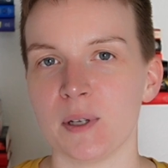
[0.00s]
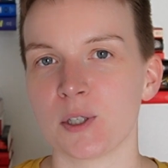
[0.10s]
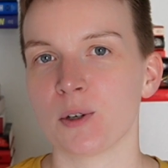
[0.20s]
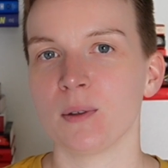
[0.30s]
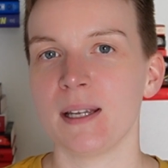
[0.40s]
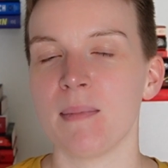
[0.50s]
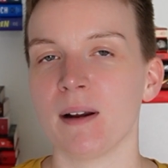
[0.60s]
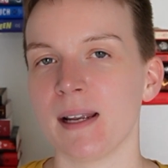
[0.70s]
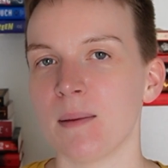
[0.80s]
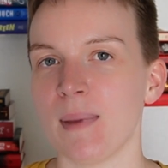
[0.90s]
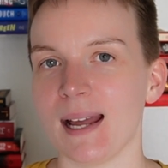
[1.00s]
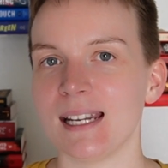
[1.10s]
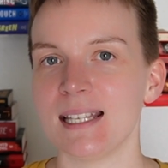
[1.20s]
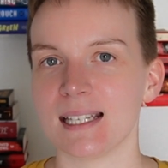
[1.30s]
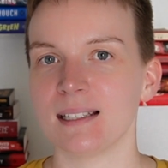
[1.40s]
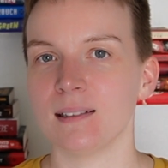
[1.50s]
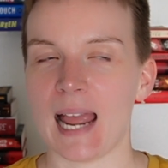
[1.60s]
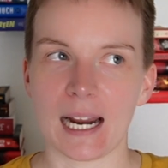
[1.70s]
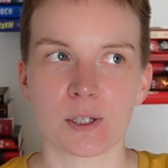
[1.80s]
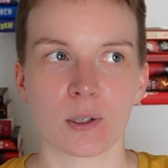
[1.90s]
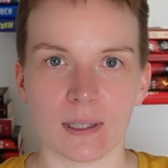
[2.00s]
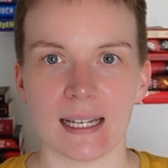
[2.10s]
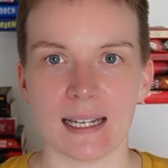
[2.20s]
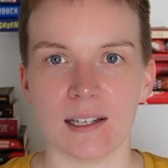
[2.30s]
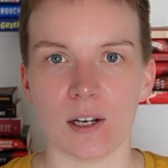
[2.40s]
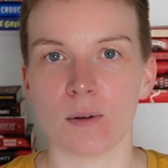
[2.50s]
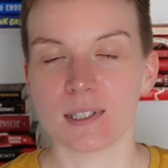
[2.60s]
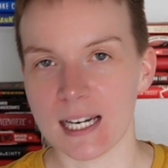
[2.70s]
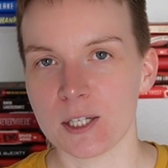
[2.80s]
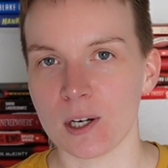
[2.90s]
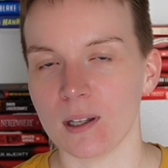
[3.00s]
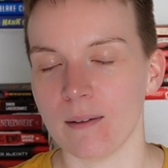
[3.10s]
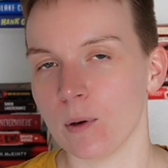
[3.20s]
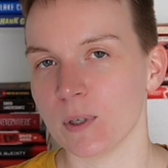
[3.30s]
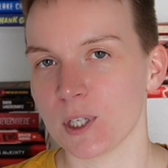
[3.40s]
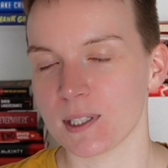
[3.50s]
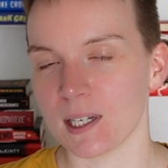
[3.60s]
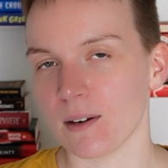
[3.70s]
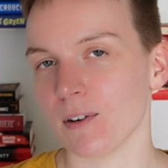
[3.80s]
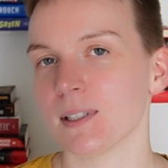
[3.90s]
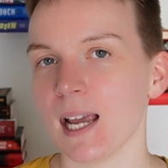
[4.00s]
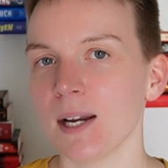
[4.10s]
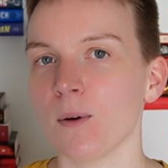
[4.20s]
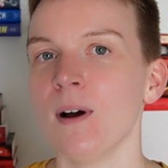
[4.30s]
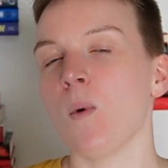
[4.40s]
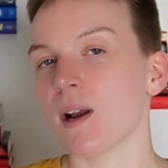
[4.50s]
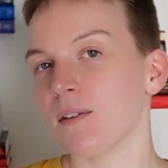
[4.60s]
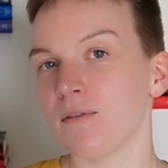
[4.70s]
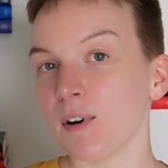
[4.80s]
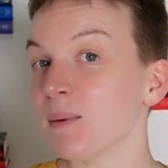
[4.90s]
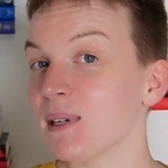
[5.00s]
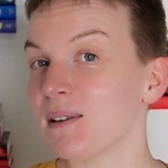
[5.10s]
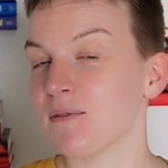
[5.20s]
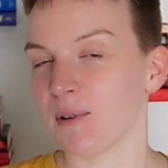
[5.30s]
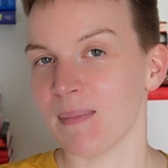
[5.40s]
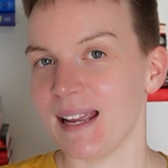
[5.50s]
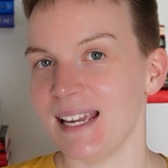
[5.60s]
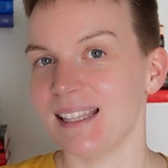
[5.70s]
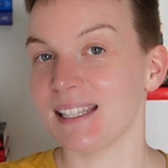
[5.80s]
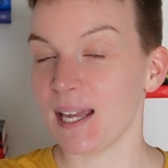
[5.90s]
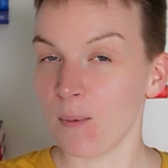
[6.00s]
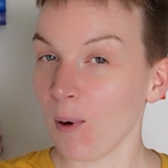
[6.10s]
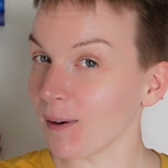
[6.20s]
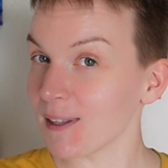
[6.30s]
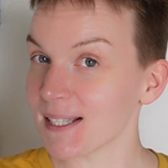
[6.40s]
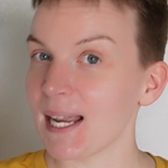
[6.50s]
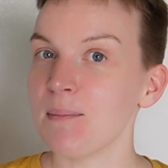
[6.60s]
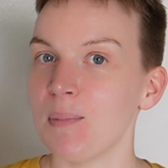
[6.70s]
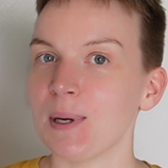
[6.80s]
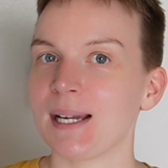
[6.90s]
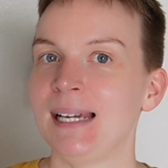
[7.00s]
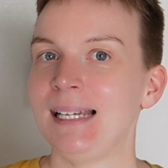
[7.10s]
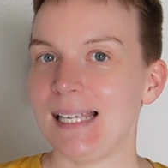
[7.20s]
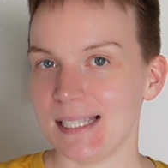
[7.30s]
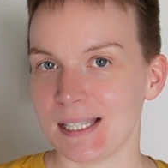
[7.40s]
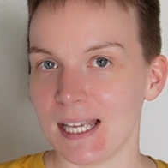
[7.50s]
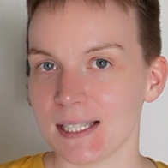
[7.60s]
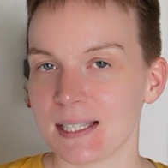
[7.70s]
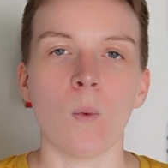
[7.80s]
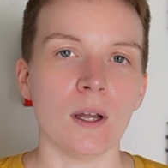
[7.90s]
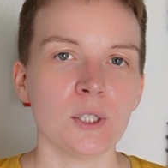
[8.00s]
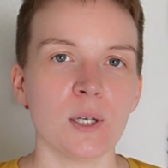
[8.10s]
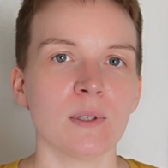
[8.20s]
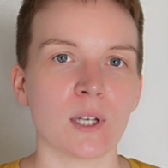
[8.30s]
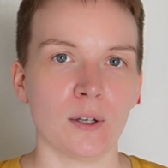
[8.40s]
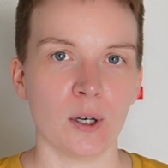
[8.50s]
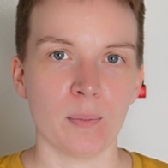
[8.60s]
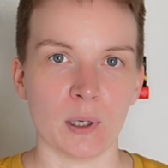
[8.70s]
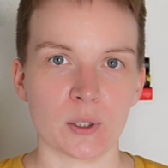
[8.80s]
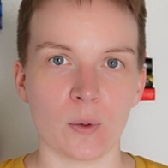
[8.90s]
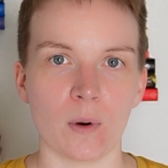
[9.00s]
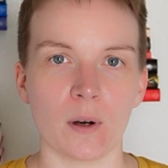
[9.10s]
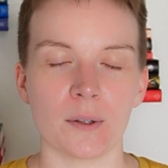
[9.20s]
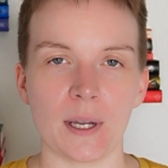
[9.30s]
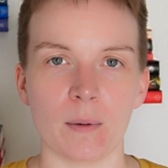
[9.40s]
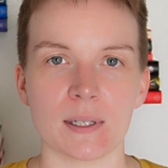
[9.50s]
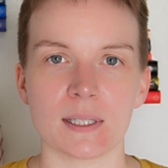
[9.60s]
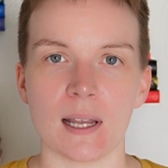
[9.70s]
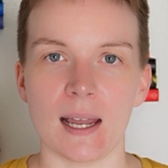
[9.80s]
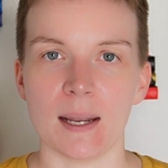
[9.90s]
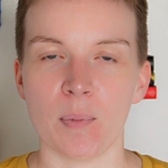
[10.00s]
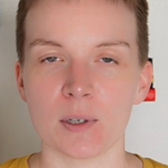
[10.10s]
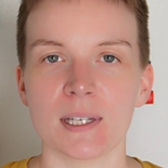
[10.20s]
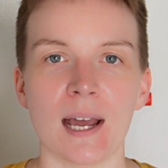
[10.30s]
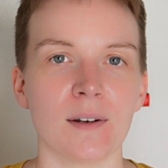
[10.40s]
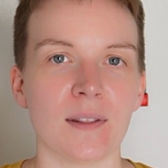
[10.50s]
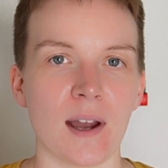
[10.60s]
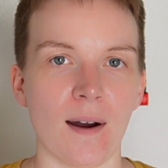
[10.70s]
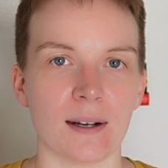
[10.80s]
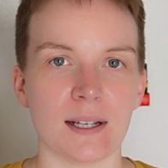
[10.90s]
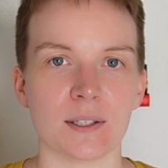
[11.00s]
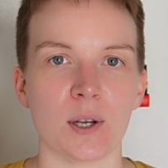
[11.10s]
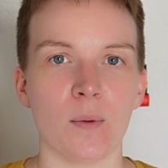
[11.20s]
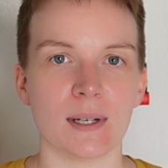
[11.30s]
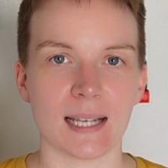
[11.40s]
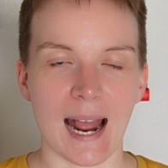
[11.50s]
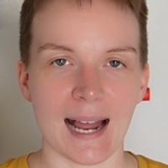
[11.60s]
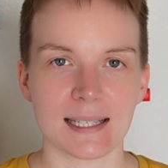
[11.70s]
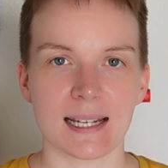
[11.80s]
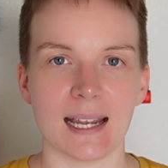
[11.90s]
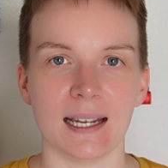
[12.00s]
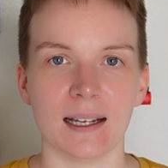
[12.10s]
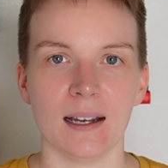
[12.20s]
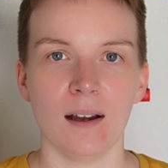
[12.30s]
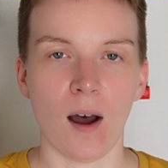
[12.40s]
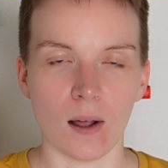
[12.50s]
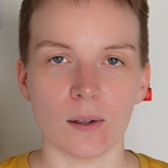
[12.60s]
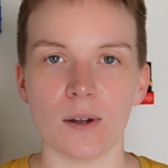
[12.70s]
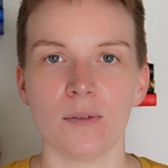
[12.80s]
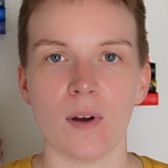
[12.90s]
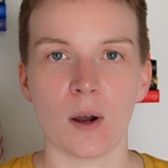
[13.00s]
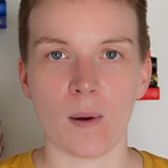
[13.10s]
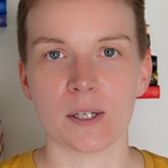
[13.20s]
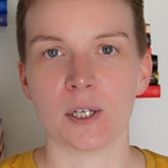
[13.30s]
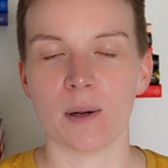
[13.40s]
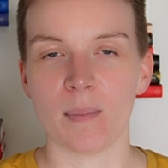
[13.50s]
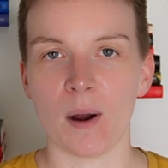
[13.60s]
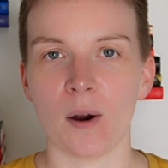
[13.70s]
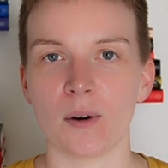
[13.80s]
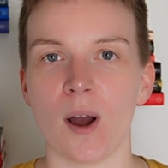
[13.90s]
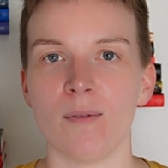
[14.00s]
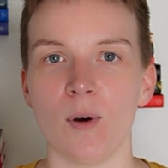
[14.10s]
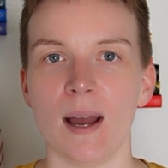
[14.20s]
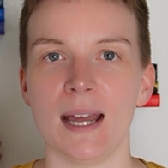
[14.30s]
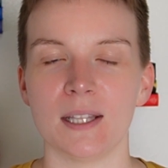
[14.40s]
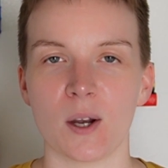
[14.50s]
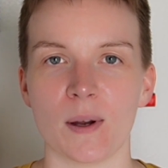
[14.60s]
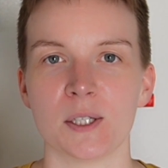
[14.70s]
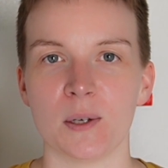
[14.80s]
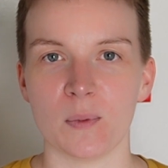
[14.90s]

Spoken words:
but surely Marianne Bad isn't actually, Station 11 with just a different title. What confirmed it for me that they were the same book is this. While she was on her book tour, there was a person out in the audience who was asking Olive a question about her novel, and the question